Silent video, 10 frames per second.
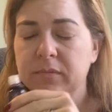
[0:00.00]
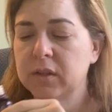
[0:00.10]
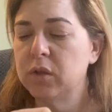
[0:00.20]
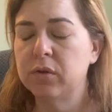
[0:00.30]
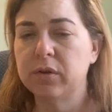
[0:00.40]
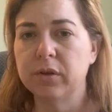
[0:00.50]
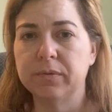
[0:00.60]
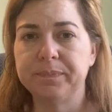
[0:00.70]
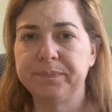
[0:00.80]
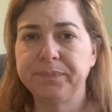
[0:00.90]
No.
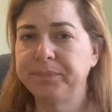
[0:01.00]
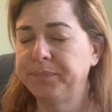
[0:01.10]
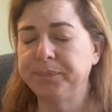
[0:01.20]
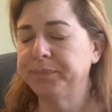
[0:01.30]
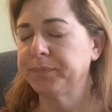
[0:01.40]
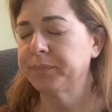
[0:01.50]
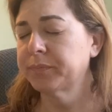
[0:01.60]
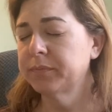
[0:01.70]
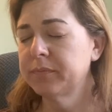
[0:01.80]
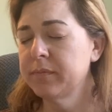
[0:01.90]
Mm-mm.
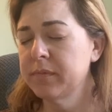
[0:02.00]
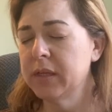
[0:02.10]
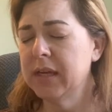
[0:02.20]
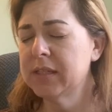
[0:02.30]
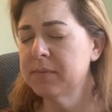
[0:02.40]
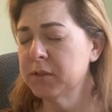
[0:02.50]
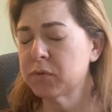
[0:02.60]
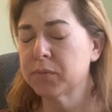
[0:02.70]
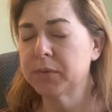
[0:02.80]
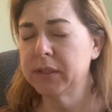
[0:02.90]
It smells
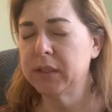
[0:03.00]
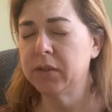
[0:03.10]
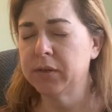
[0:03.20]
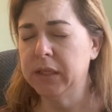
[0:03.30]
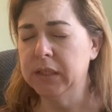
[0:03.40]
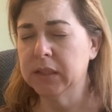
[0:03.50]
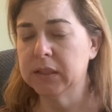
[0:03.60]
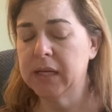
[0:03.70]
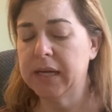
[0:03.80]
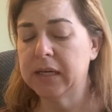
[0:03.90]
really green,
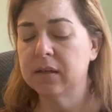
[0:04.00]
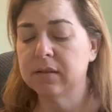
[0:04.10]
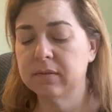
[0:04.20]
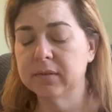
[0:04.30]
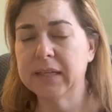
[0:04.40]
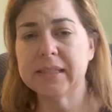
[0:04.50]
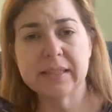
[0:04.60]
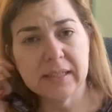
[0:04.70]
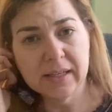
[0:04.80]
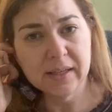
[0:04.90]
like
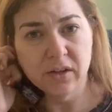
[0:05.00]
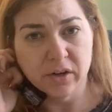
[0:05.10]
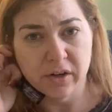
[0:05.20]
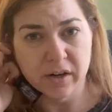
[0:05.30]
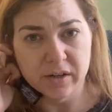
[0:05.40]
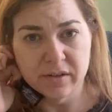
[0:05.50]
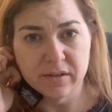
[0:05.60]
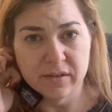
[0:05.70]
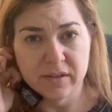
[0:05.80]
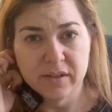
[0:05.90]
digging in your
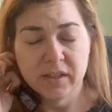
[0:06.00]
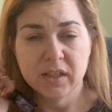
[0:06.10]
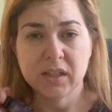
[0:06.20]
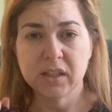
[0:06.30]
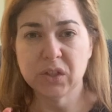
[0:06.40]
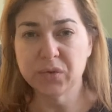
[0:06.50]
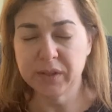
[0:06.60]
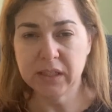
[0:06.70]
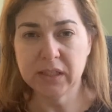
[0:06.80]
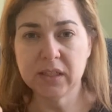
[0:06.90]
garden,
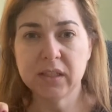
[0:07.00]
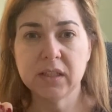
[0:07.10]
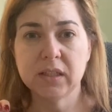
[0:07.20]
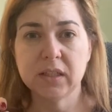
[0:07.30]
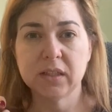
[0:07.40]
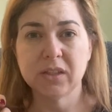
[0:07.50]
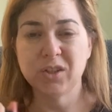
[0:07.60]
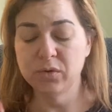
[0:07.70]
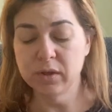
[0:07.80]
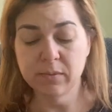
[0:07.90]
green
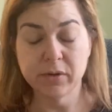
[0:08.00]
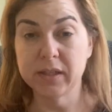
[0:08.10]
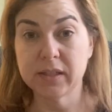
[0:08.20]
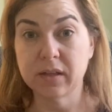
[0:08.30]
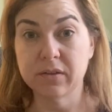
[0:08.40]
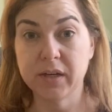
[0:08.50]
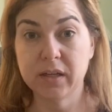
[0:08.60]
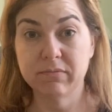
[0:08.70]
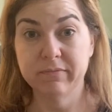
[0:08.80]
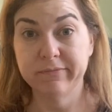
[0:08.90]
cucumber and
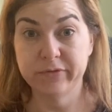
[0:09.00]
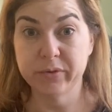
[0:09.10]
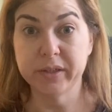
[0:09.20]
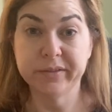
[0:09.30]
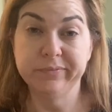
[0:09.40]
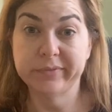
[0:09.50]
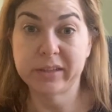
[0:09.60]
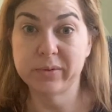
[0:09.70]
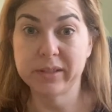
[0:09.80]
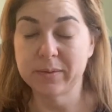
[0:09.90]
celery. For real,
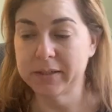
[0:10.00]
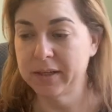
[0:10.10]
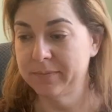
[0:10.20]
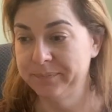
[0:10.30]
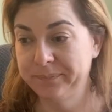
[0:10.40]
that's what it smells like.